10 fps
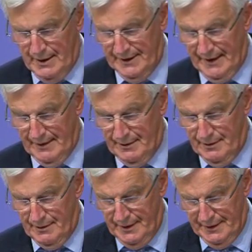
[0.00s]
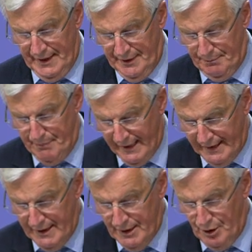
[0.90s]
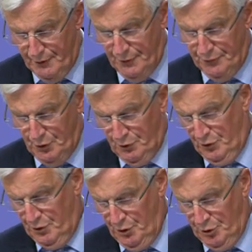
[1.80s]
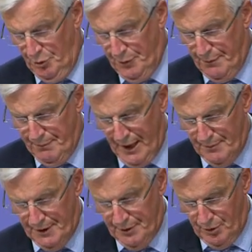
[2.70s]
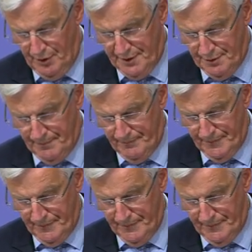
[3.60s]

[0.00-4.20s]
It has, it has the backing of the, the European Parliament also.